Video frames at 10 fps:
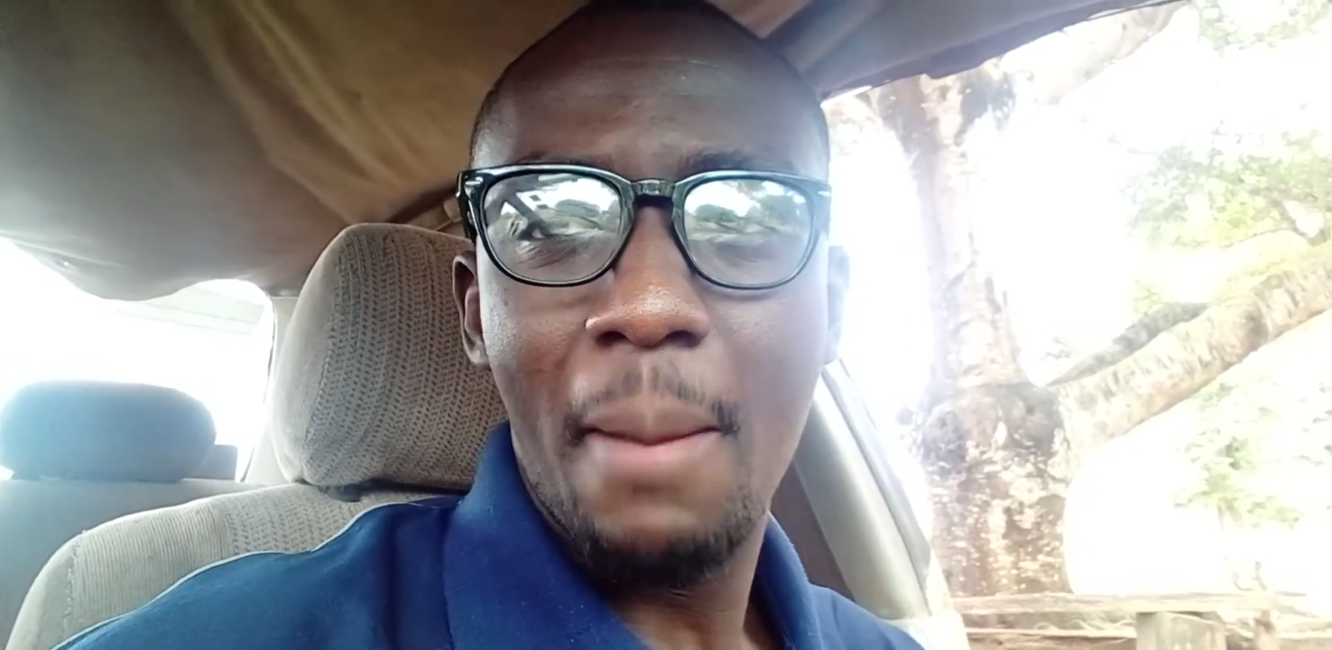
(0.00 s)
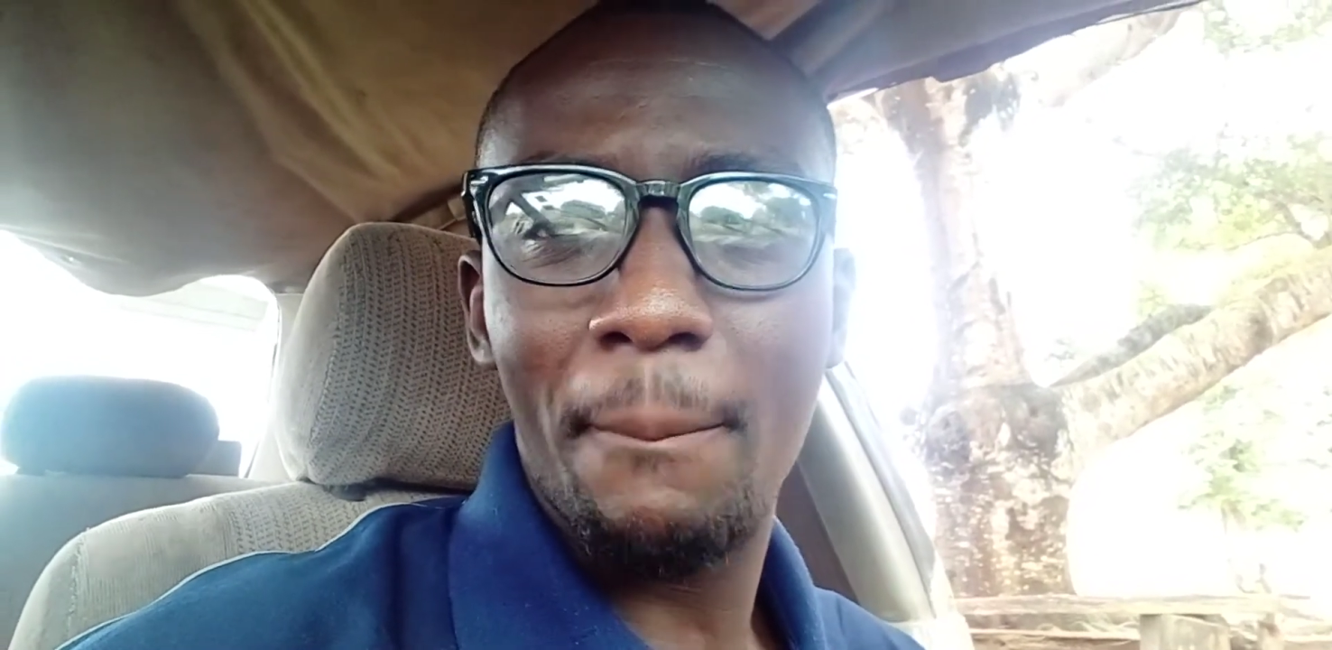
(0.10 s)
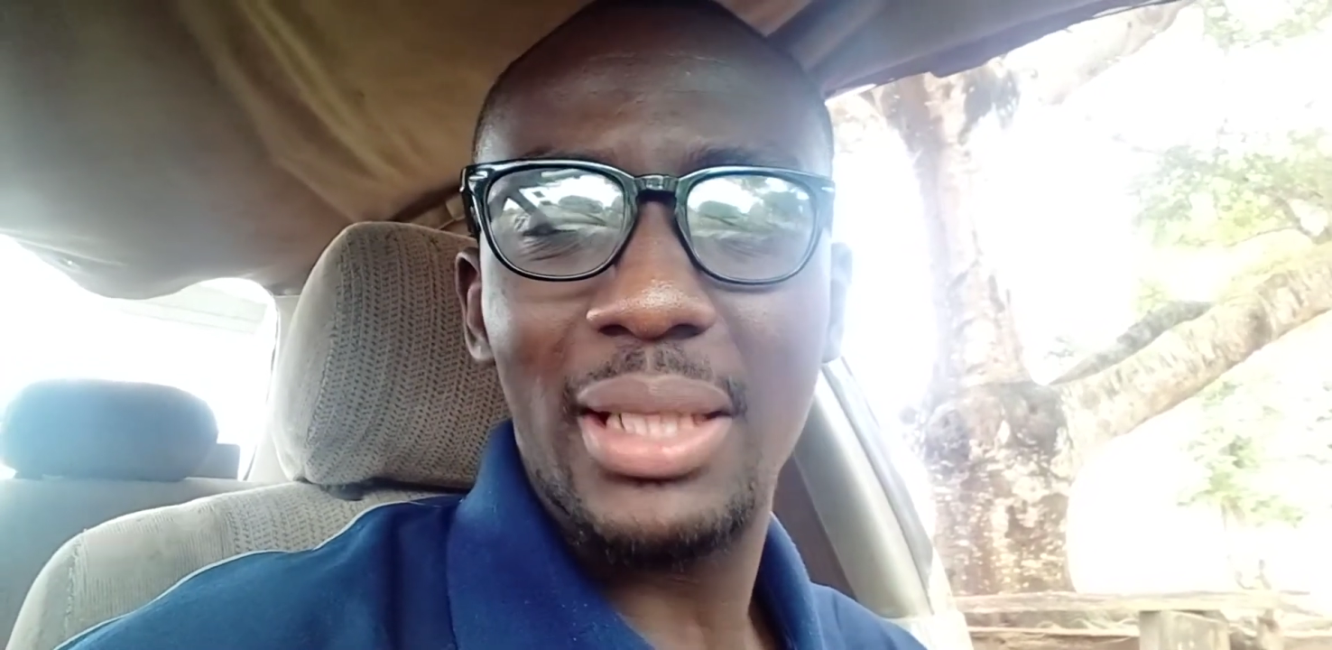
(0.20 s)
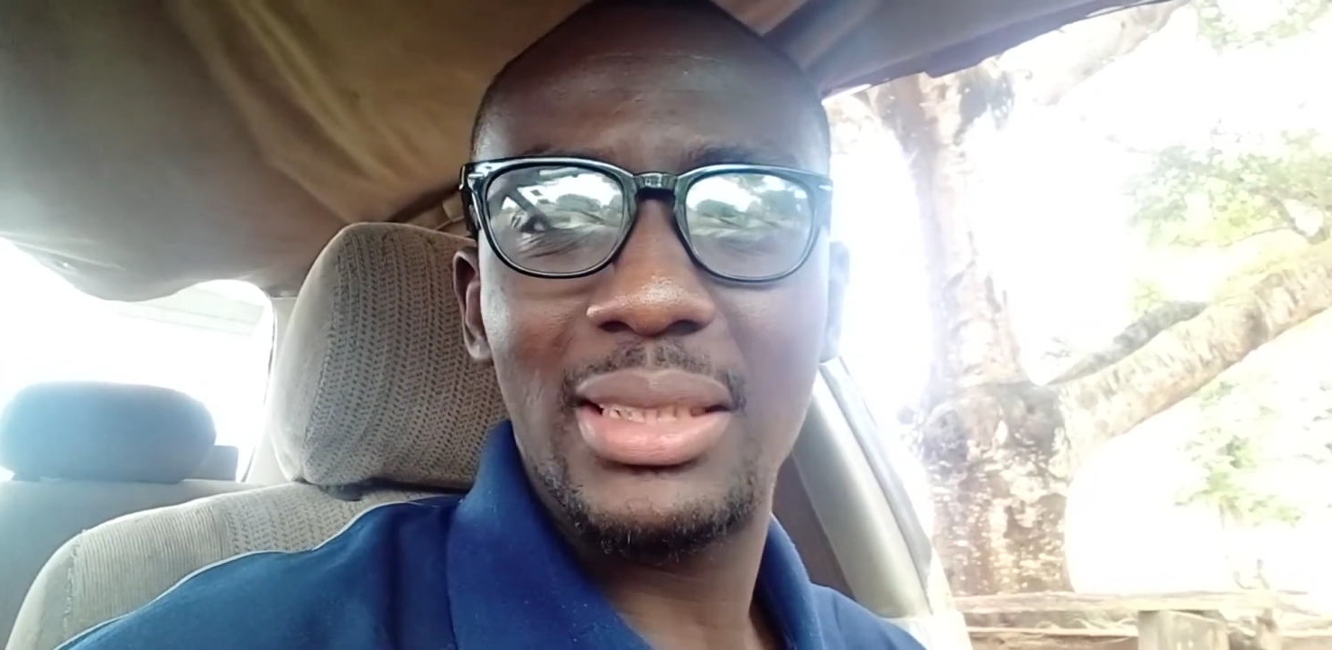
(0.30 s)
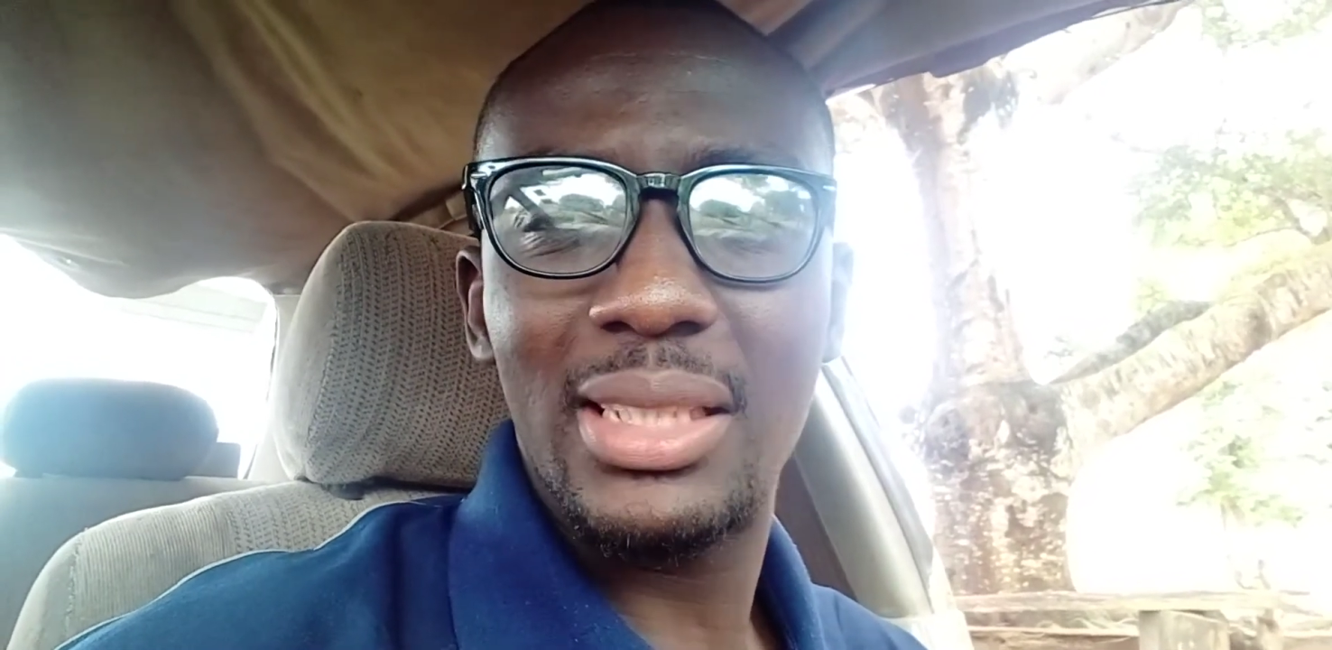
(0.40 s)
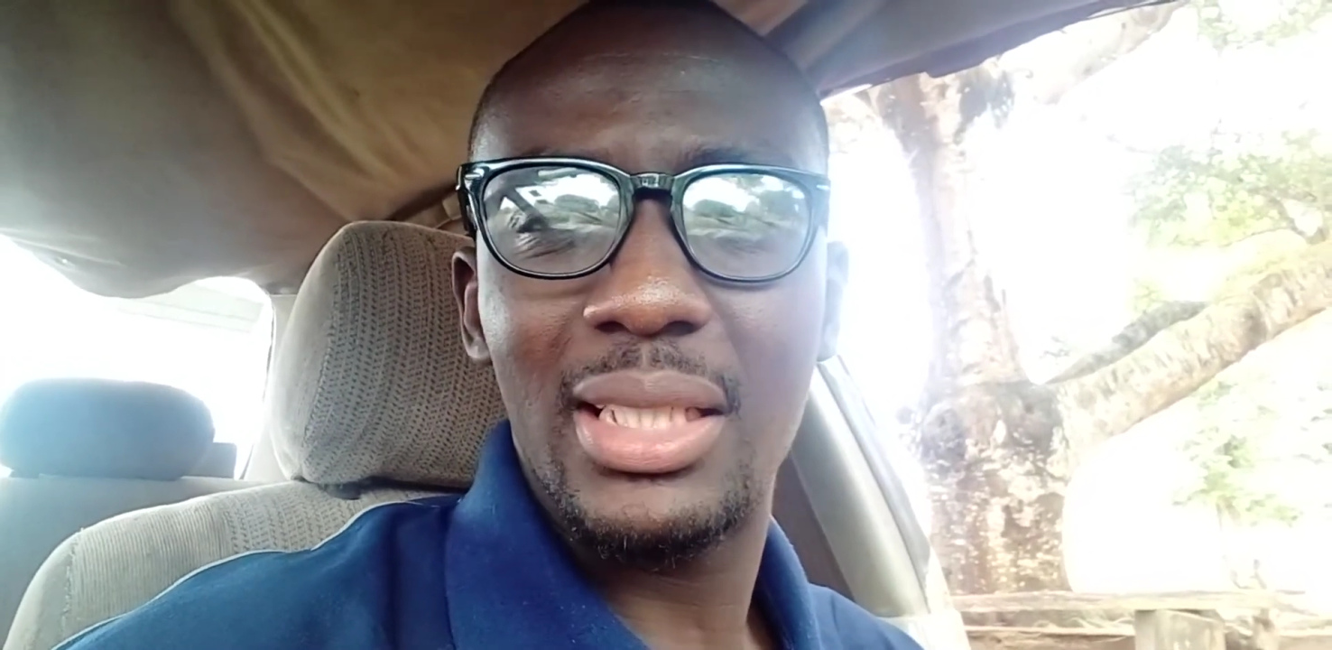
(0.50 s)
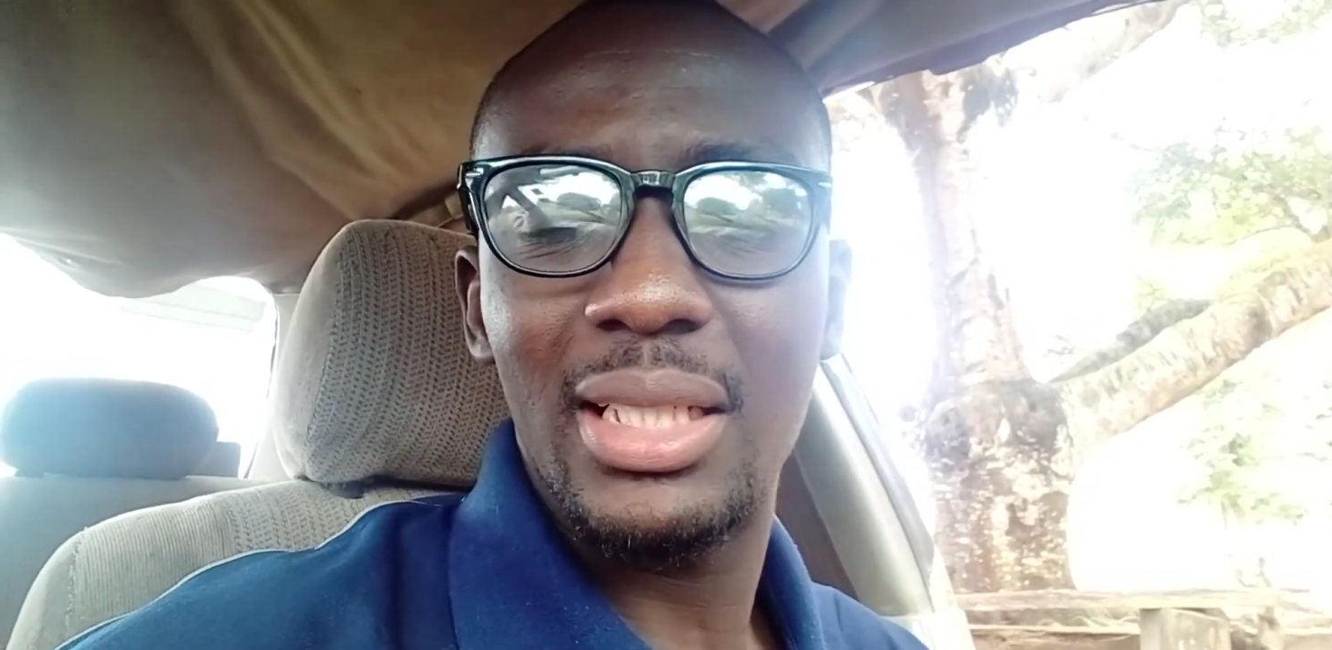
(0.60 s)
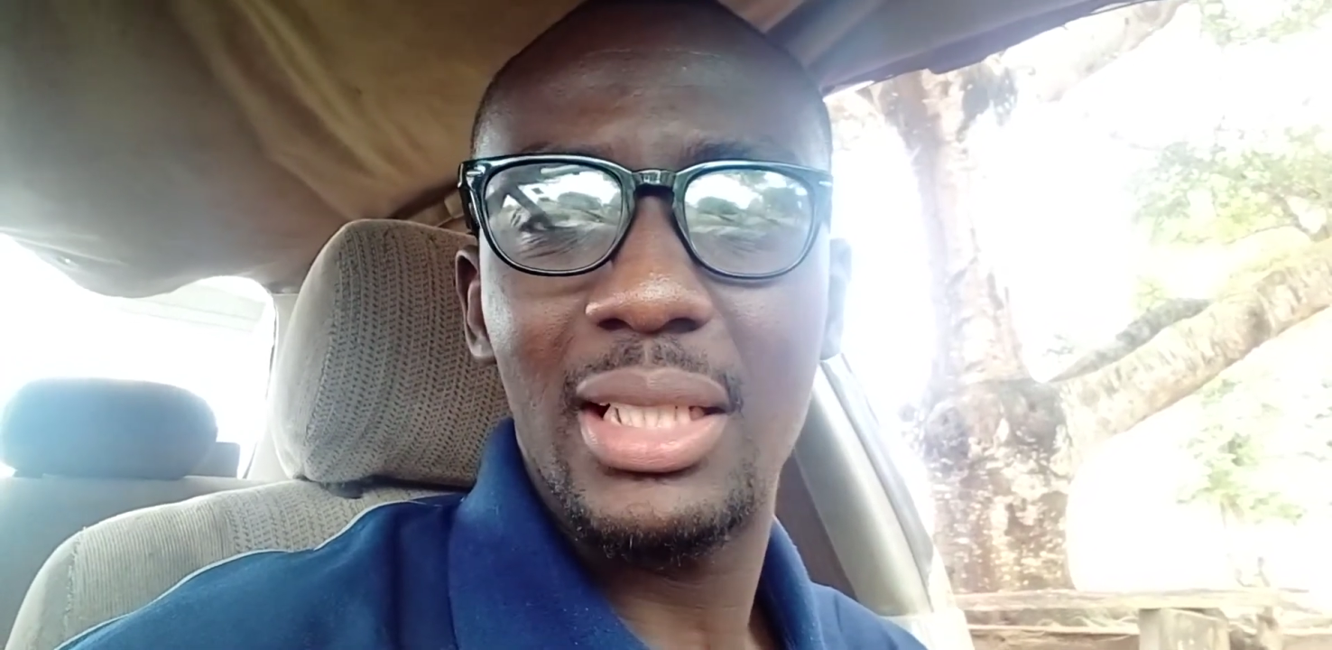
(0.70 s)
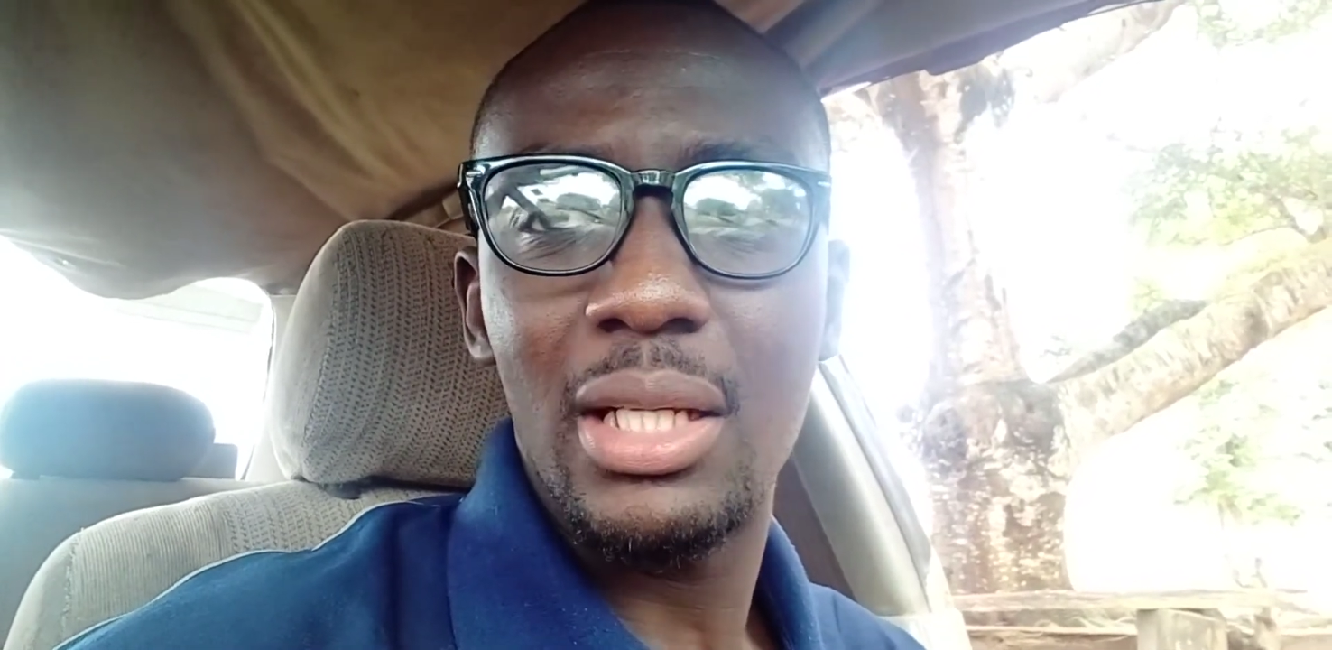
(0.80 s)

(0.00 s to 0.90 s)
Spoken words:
but